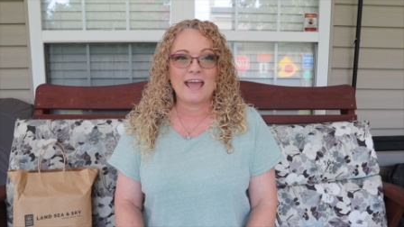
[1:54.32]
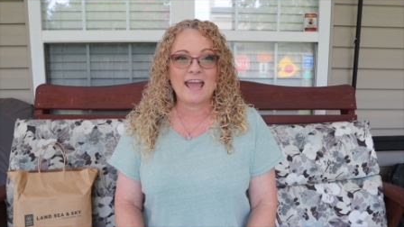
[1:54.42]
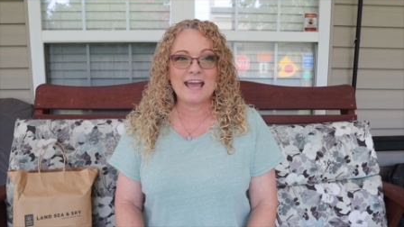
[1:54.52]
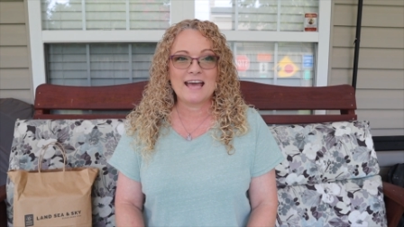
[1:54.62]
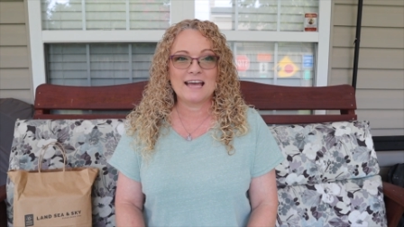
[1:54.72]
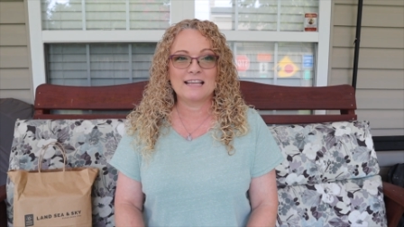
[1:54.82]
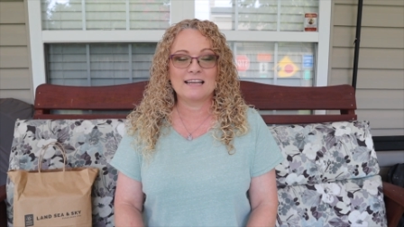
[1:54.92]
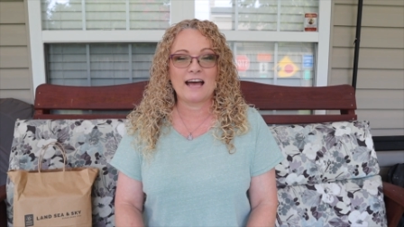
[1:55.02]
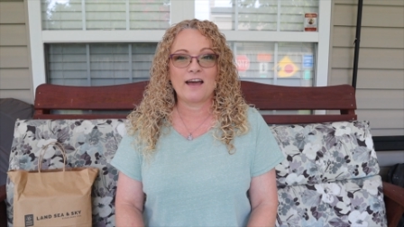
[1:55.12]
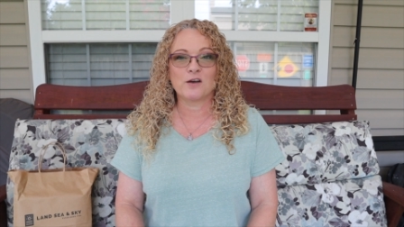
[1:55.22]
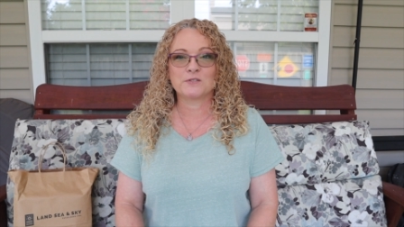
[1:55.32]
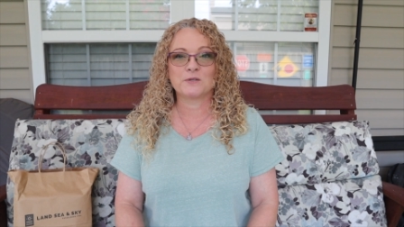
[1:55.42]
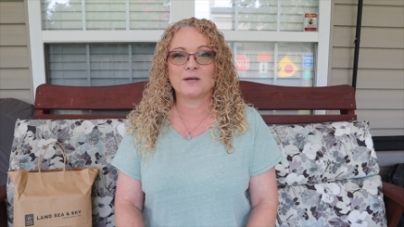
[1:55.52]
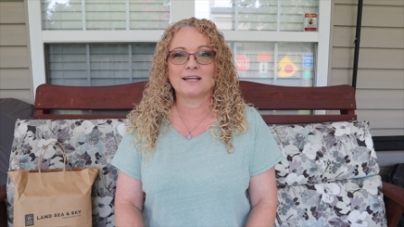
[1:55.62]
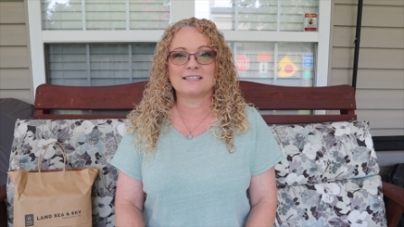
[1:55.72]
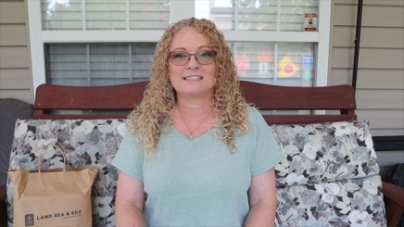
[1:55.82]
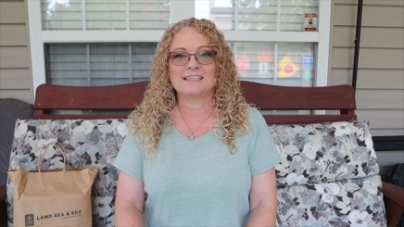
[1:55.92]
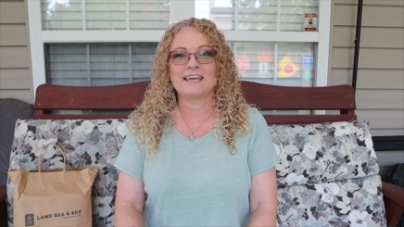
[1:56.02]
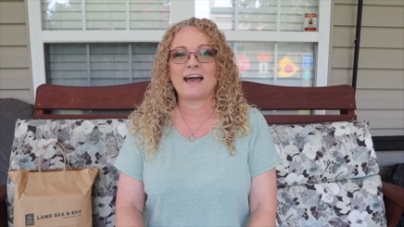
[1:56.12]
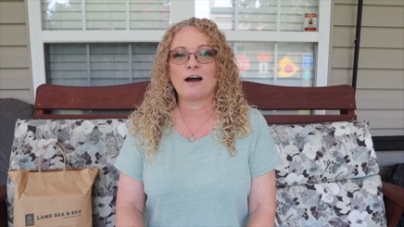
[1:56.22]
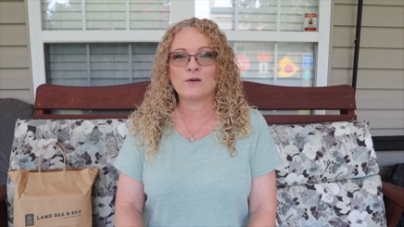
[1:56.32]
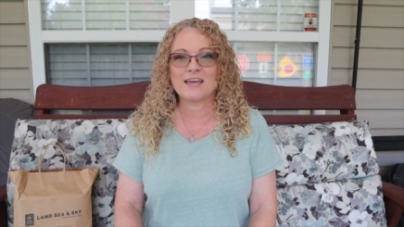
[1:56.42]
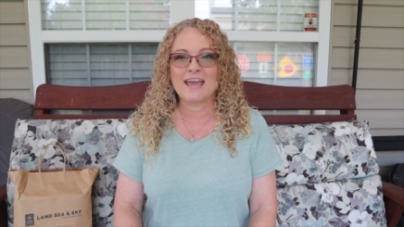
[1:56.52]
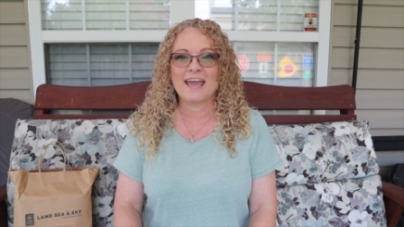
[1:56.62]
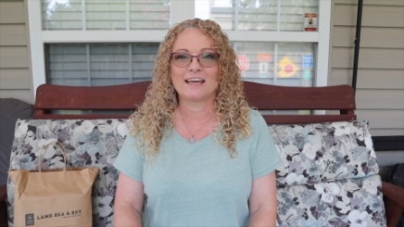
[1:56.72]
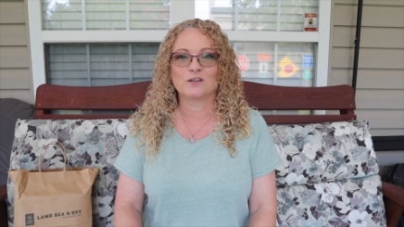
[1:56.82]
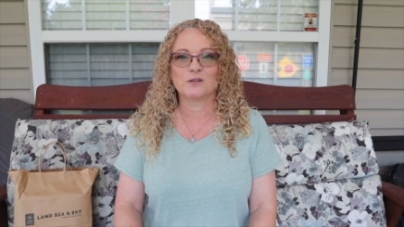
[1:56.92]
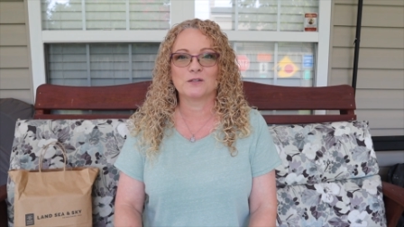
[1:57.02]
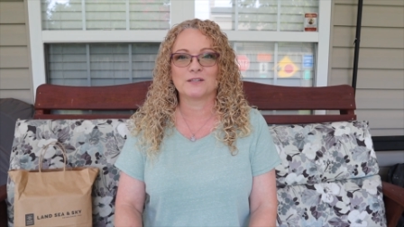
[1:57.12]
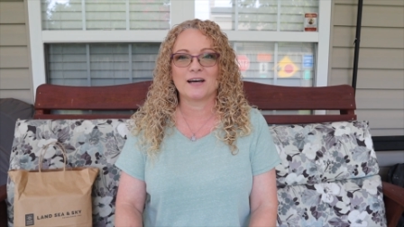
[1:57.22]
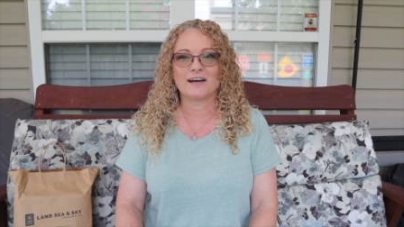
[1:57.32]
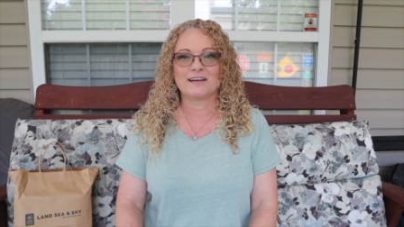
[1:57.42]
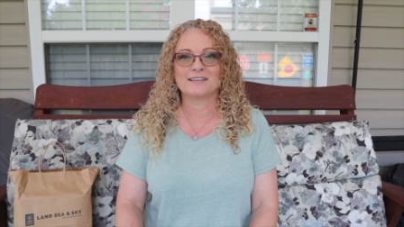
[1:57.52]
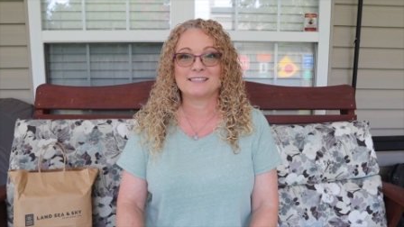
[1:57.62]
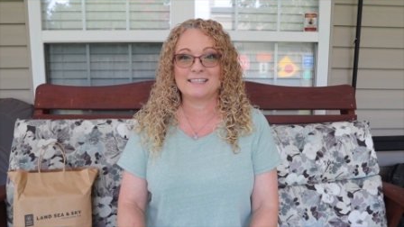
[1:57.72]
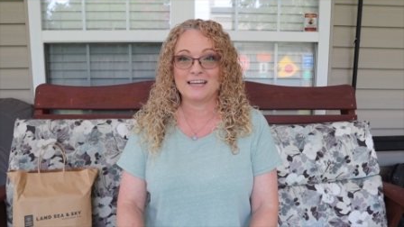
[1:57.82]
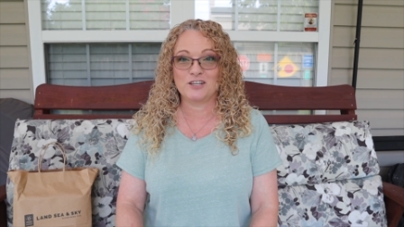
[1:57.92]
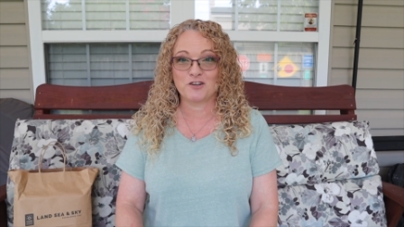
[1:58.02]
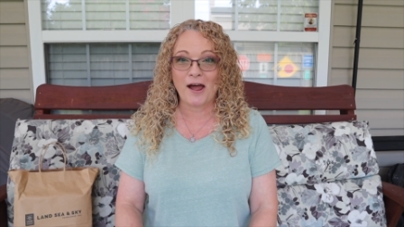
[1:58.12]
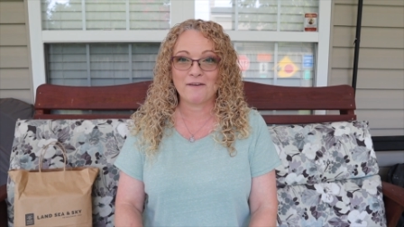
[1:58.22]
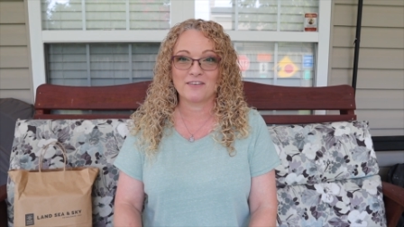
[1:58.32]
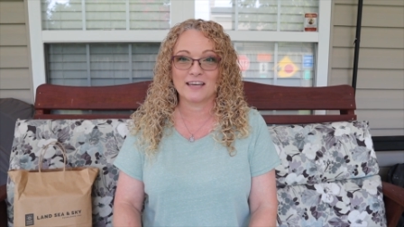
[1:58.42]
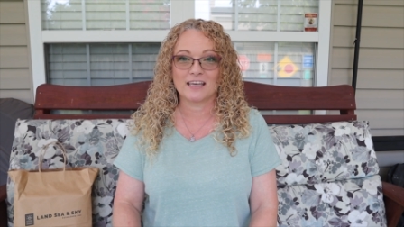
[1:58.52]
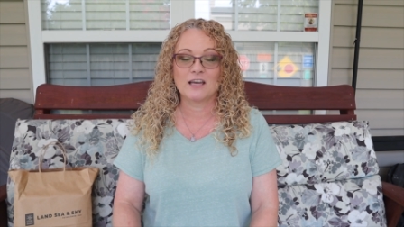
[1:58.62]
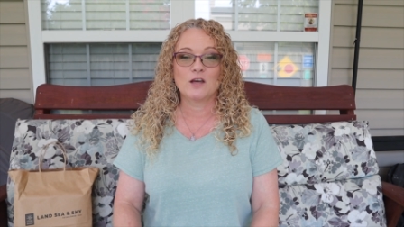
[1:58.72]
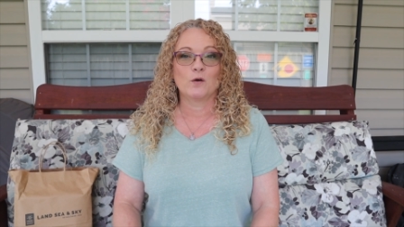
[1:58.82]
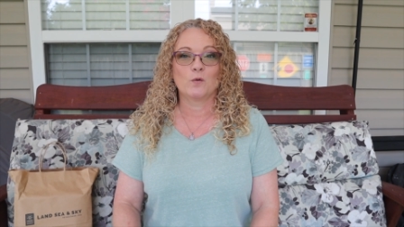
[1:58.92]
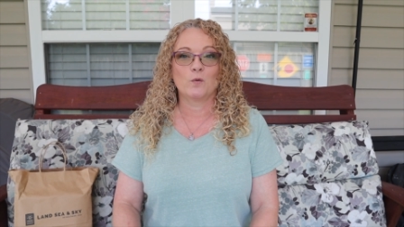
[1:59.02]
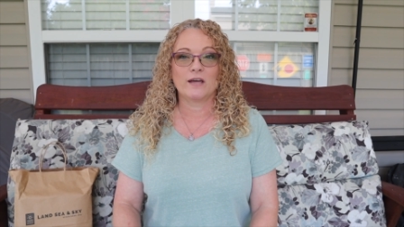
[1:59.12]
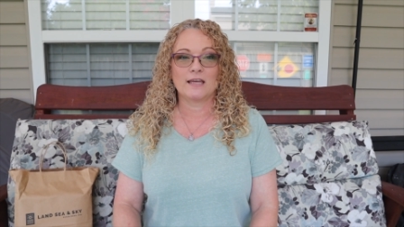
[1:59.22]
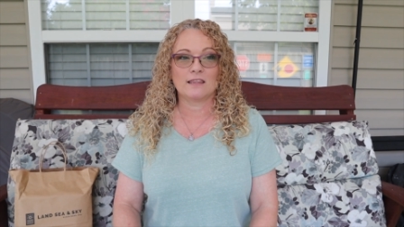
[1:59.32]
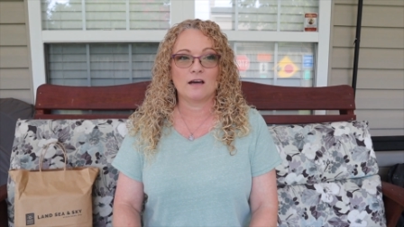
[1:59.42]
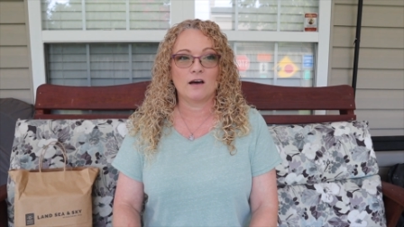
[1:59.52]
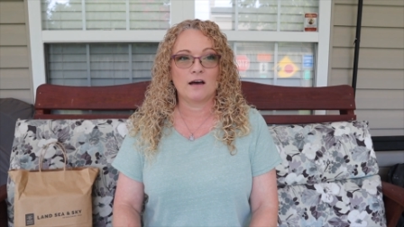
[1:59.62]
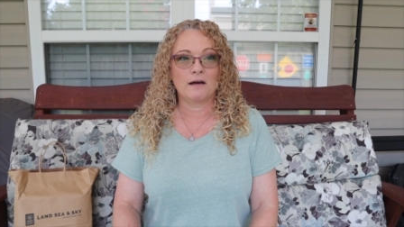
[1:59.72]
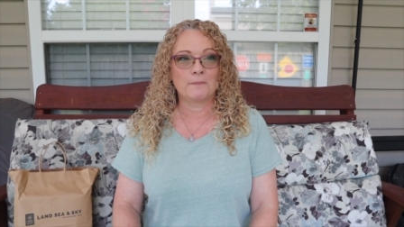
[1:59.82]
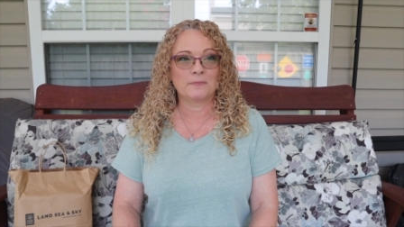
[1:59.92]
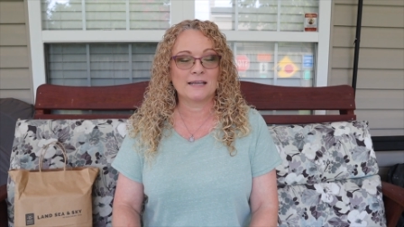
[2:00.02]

And I also got to see how he handled uh, city traffic with, um,